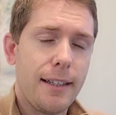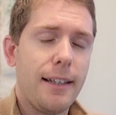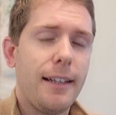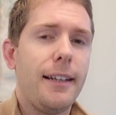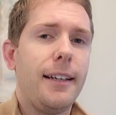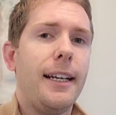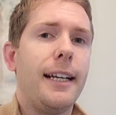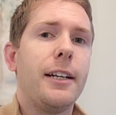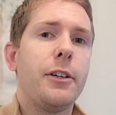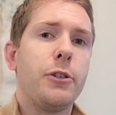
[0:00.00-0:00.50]

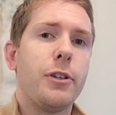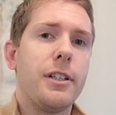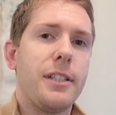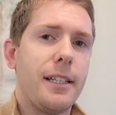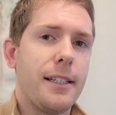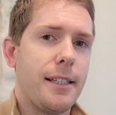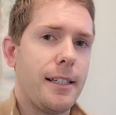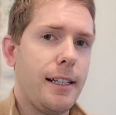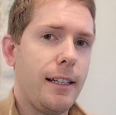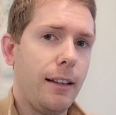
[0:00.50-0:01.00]
increase
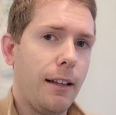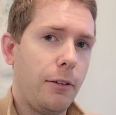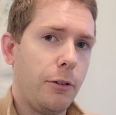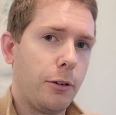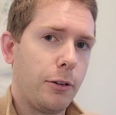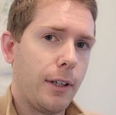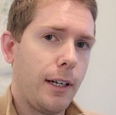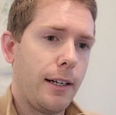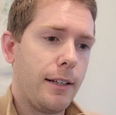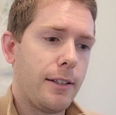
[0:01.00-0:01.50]
in sea level
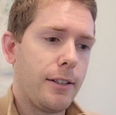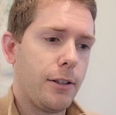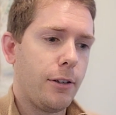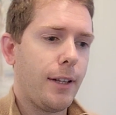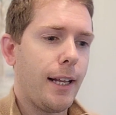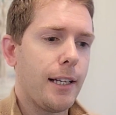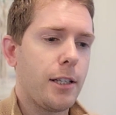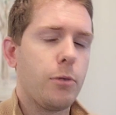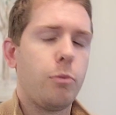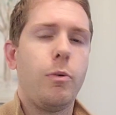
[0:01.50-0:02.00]
rise. So
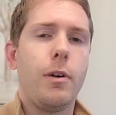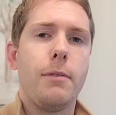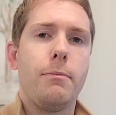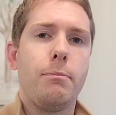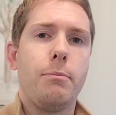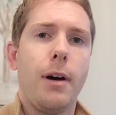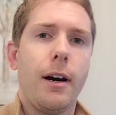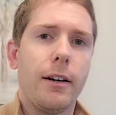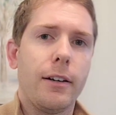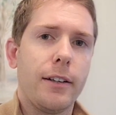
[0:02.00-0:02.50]
that's what
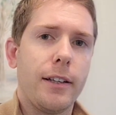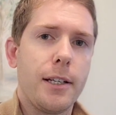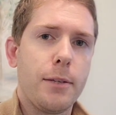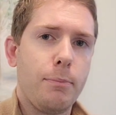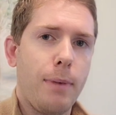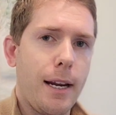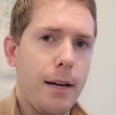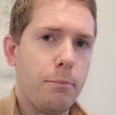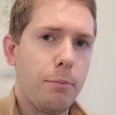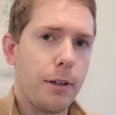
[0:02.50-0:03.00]
part of this
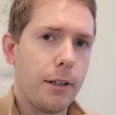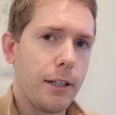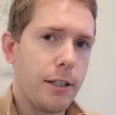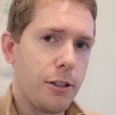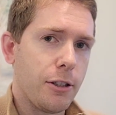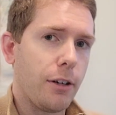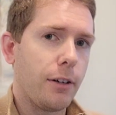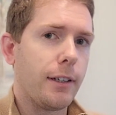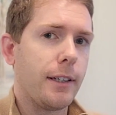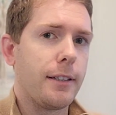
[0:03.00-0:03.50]
paper is
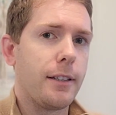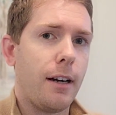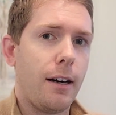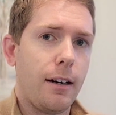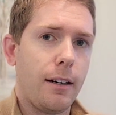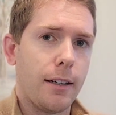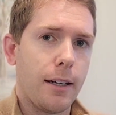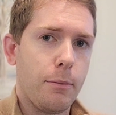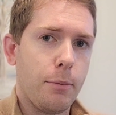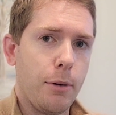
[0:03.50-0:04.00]
going to
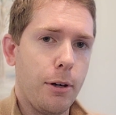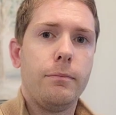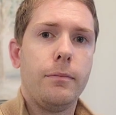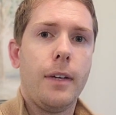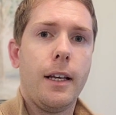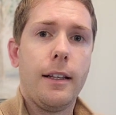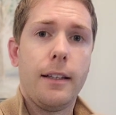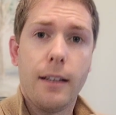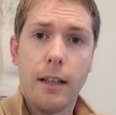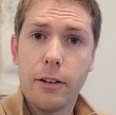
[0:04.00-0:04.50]
talk about.
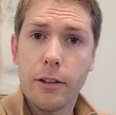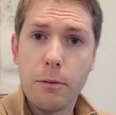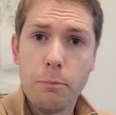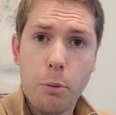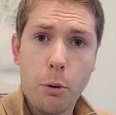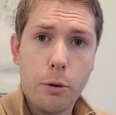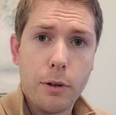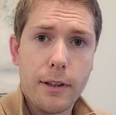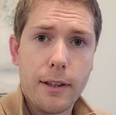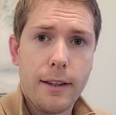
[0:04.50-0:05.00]
The other
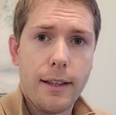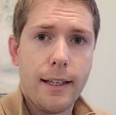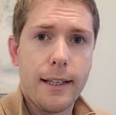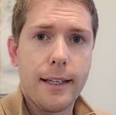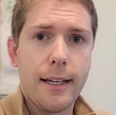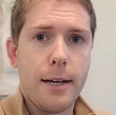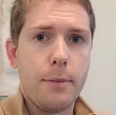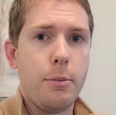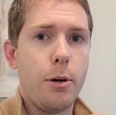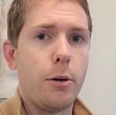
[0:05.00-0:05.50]
important
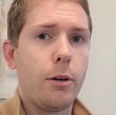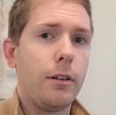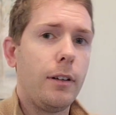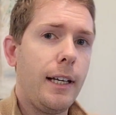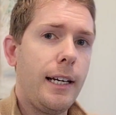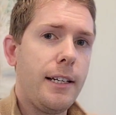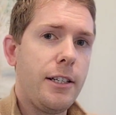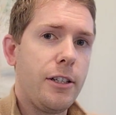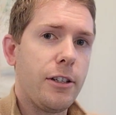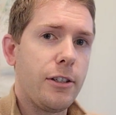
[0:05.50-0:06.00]
thing about
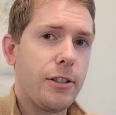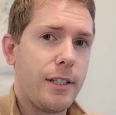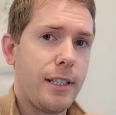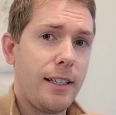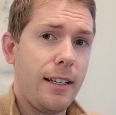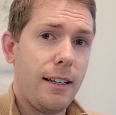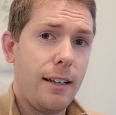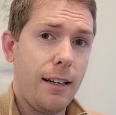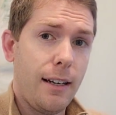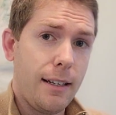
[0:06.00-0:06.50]
glaciers
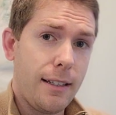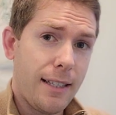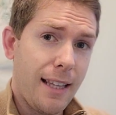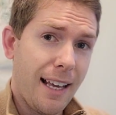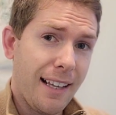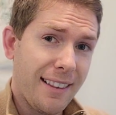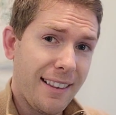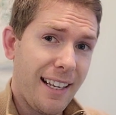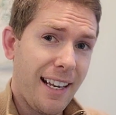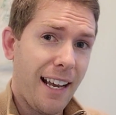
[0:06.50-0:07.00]
is
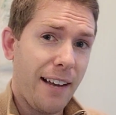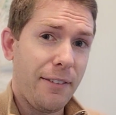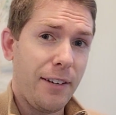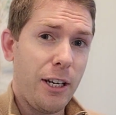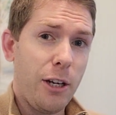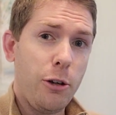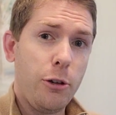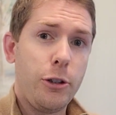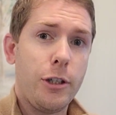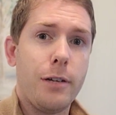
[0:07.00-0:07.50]
that they have
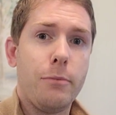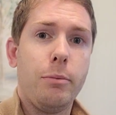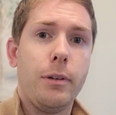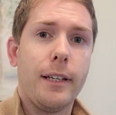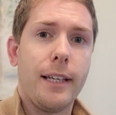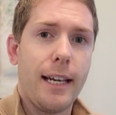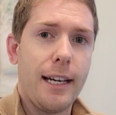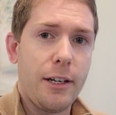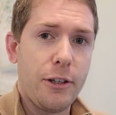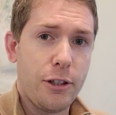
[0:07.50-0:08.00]
huge
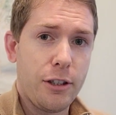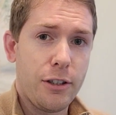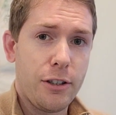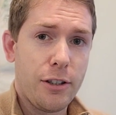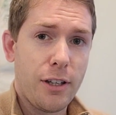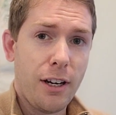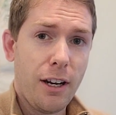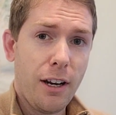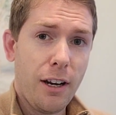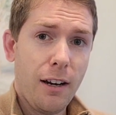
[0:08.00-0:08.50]
implications
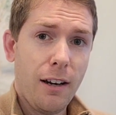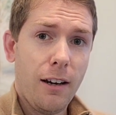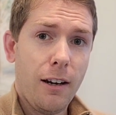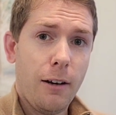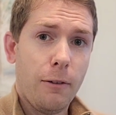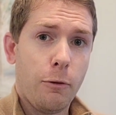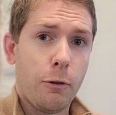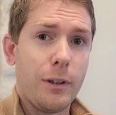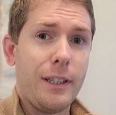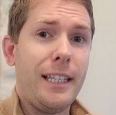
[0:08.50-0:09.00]

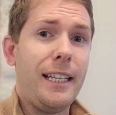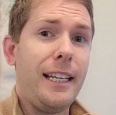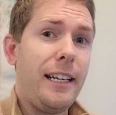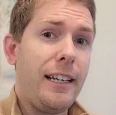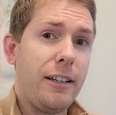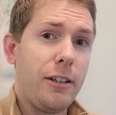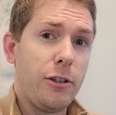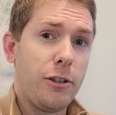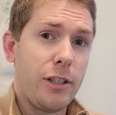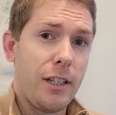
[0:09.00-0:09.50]
for the
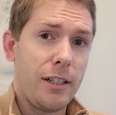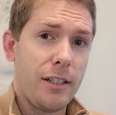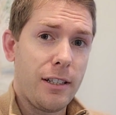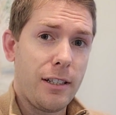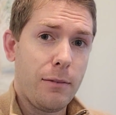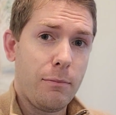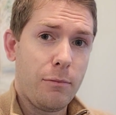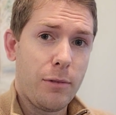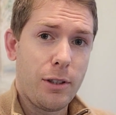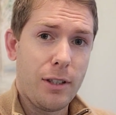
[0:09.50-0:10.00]

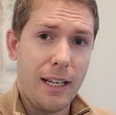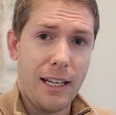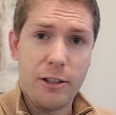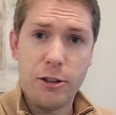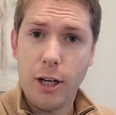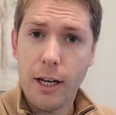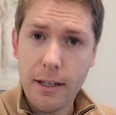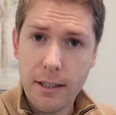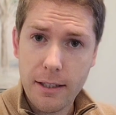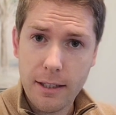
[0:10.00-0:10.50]
ecosystems
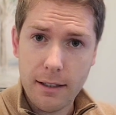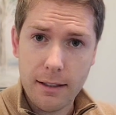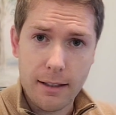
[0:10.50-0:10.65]
adjacent to